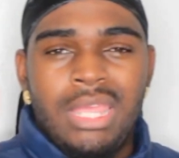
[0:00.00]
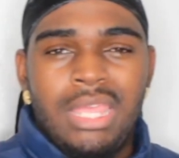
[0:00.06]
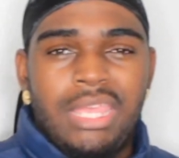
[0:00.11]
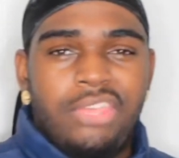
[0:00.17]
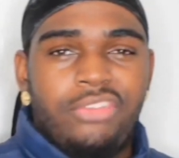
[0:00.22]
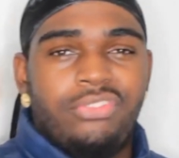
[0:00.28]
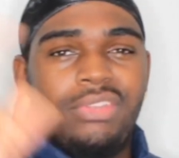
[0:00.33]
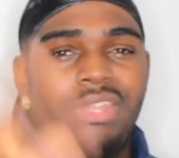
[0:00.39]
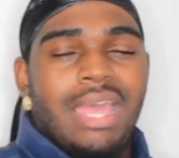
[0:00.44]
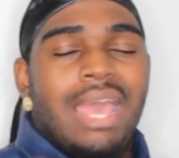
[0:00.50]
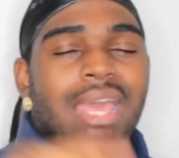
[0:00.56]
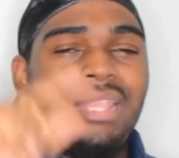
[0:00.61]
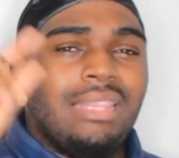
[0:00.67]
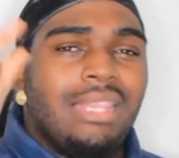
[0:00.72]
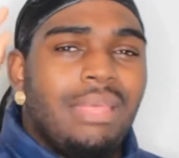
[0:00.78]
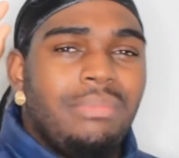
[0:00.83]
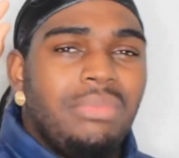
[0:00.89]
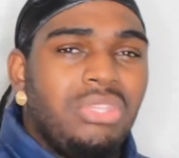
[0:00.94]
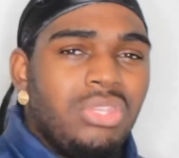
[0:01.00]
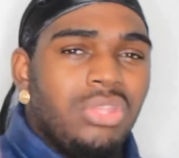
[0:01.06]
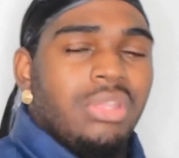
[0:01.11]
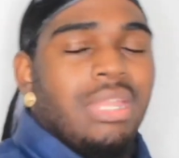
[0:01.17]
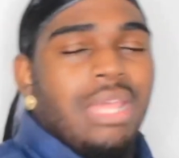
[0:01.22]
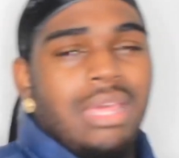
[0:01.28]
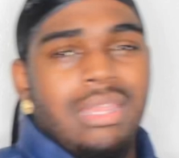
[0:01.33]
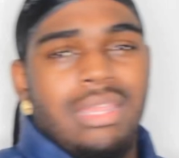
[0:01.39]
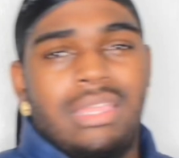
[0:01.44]
If not, let me know
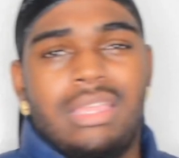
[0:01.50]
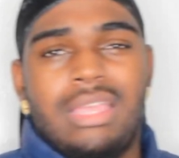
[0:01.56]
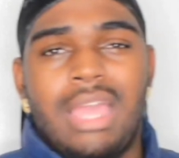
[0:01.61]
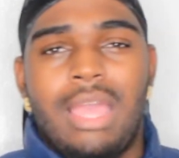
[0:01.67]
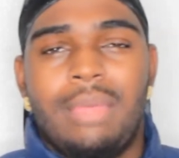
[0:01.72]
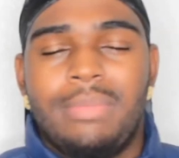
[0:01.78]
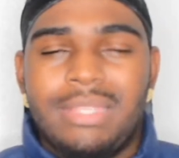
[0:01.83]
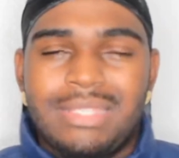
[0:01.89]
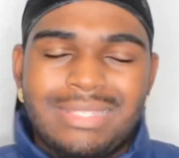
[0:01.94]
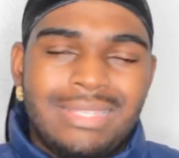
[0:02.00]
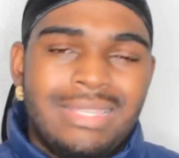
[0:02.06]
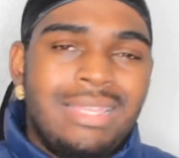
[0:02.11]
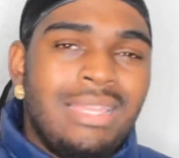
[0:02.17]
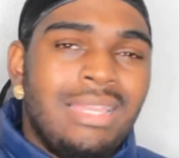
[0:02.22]
down in the comments.